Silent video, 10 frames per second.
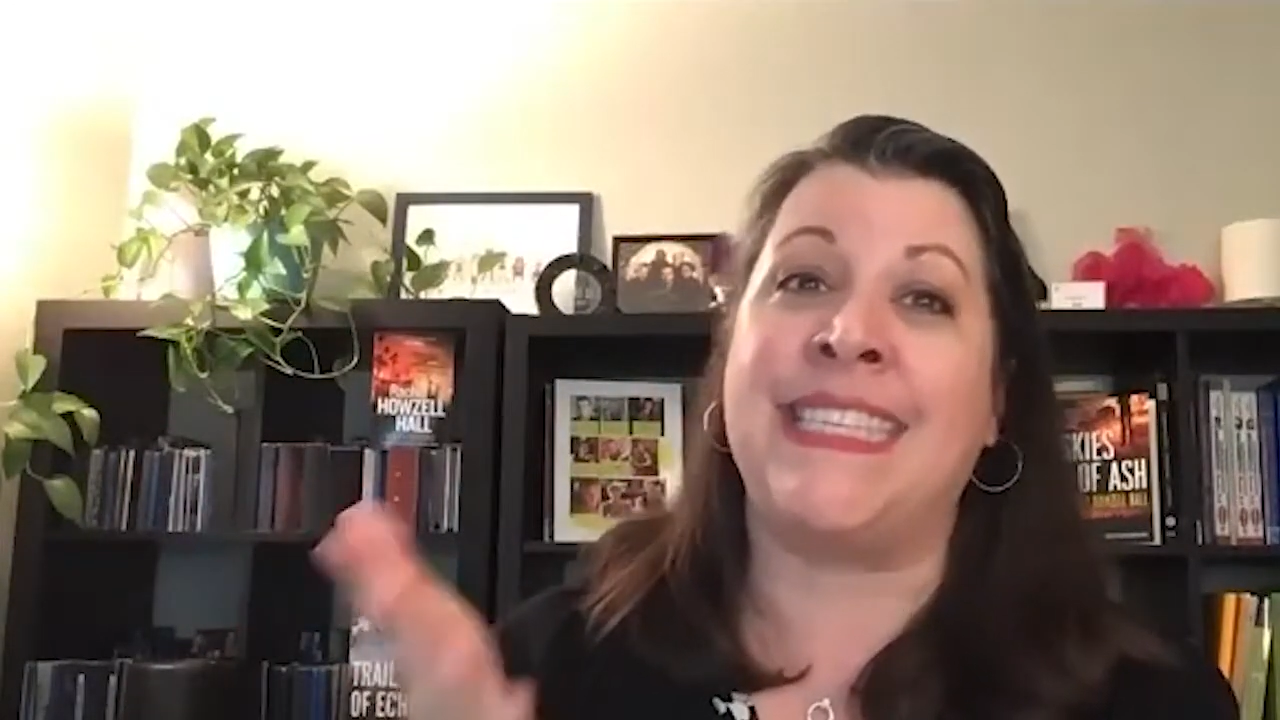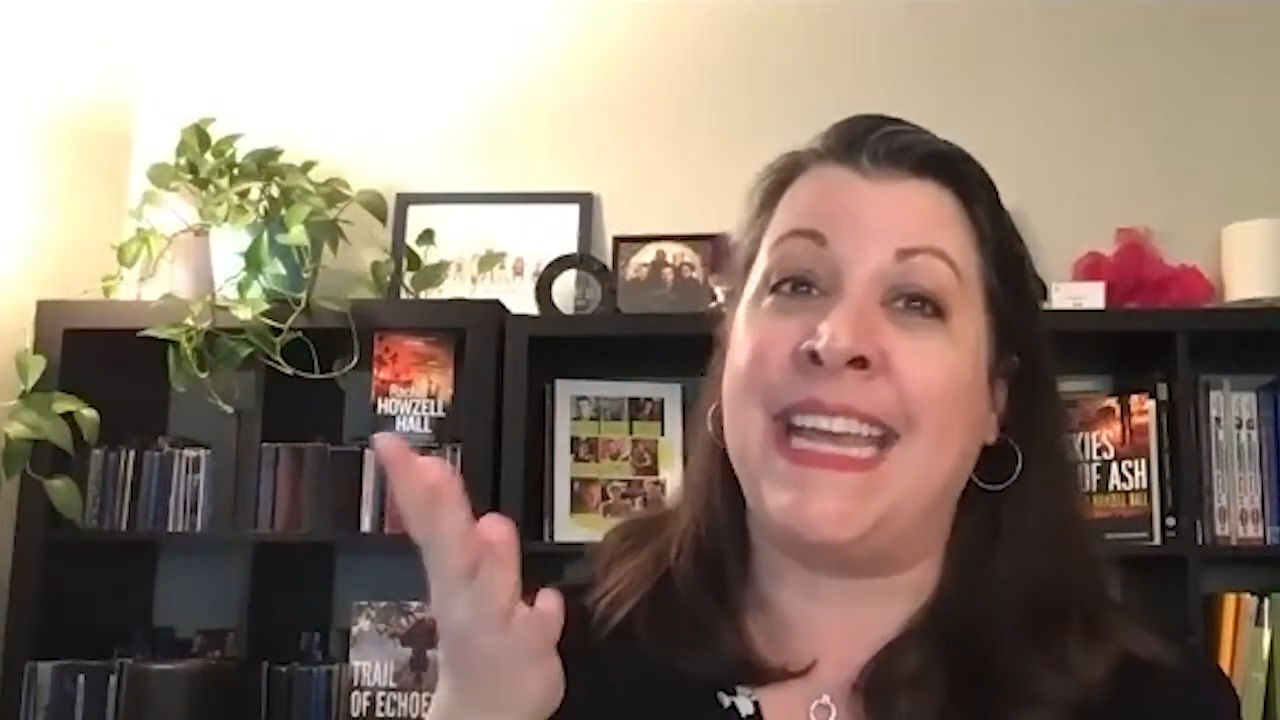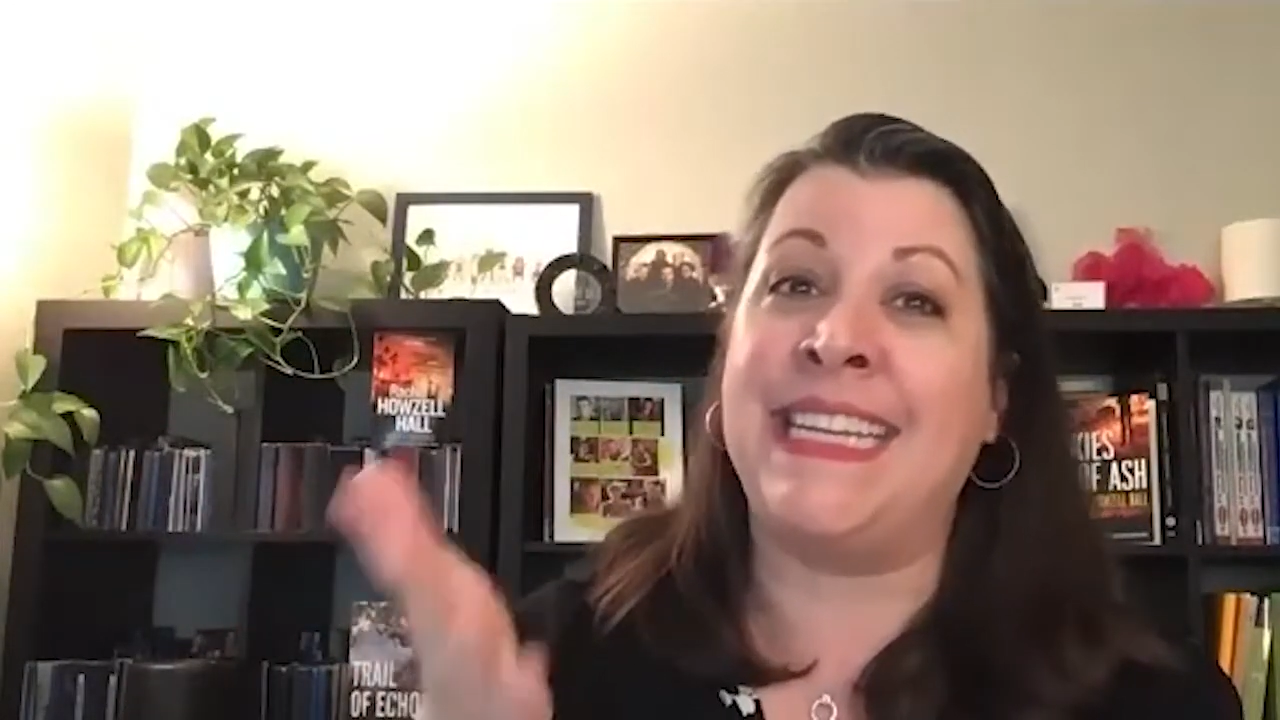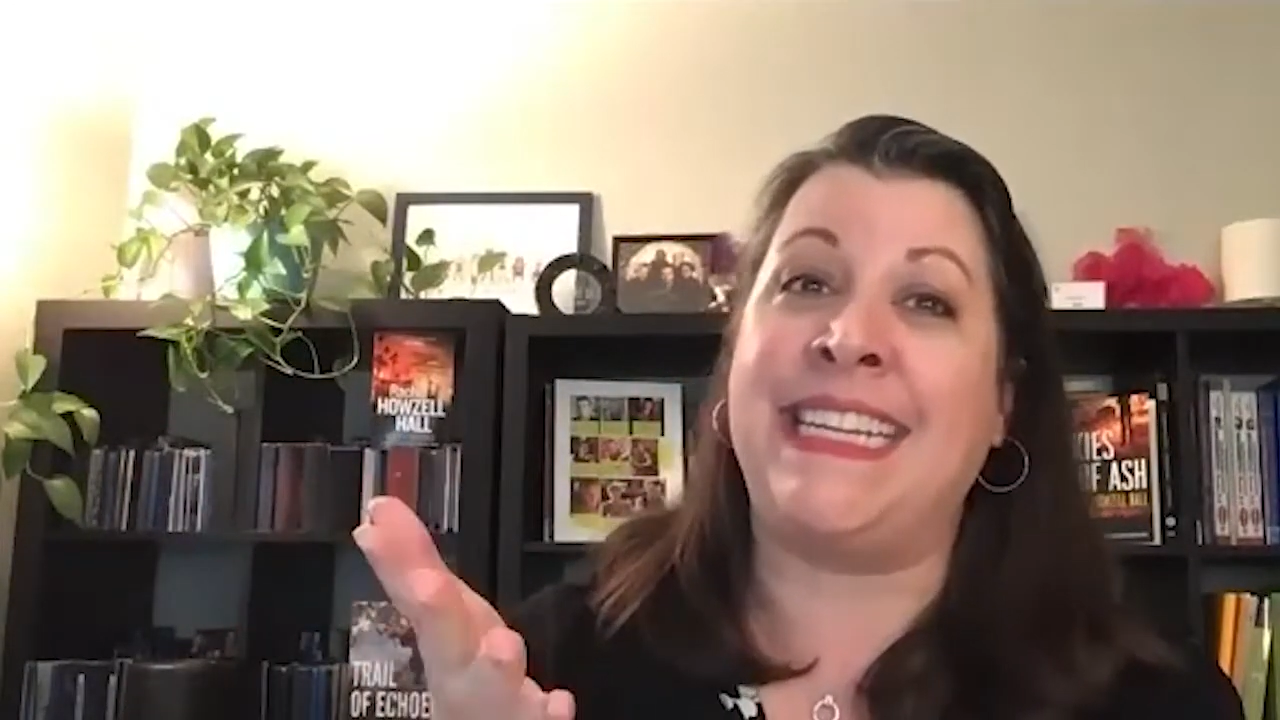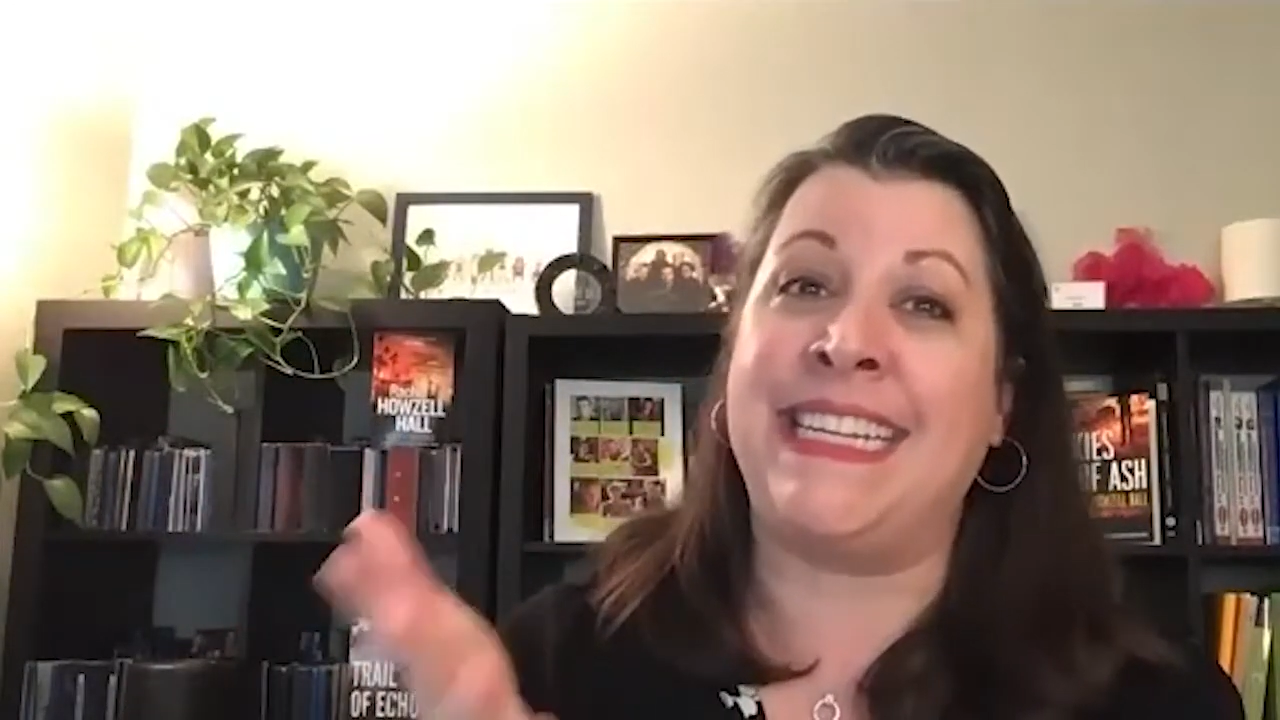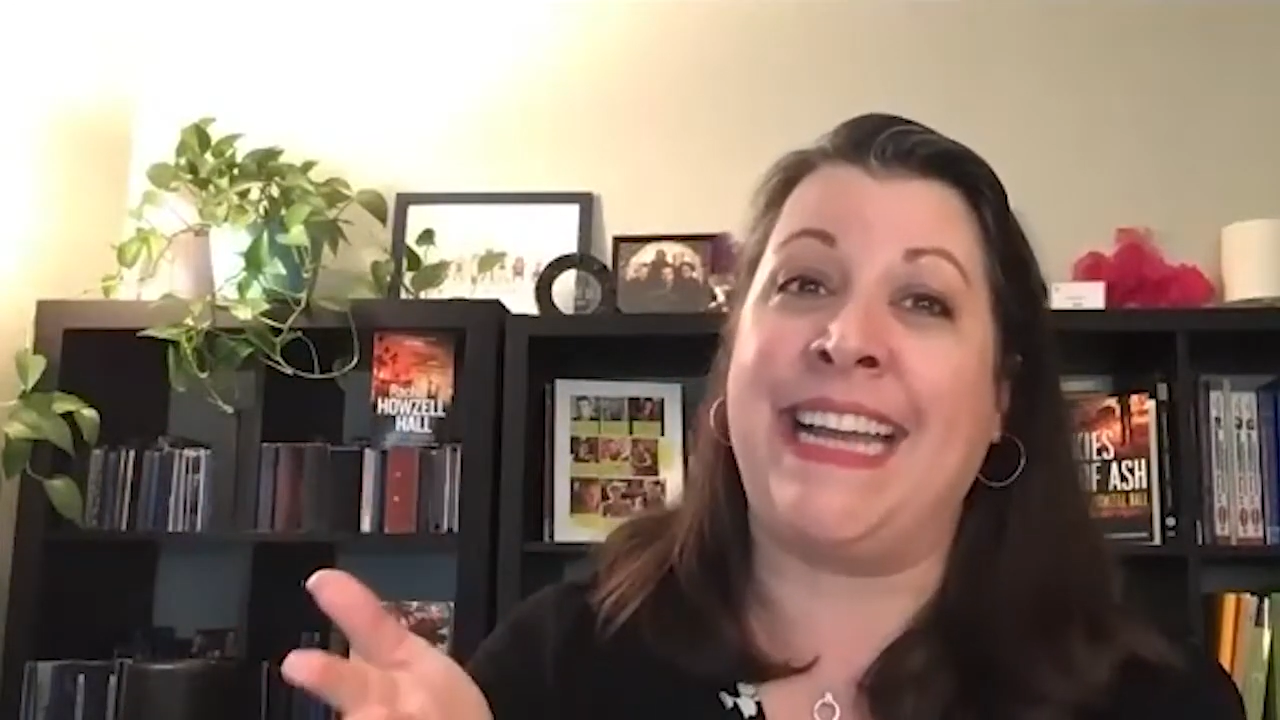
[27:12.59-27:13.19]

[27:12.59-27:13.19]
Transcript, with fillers: ending, did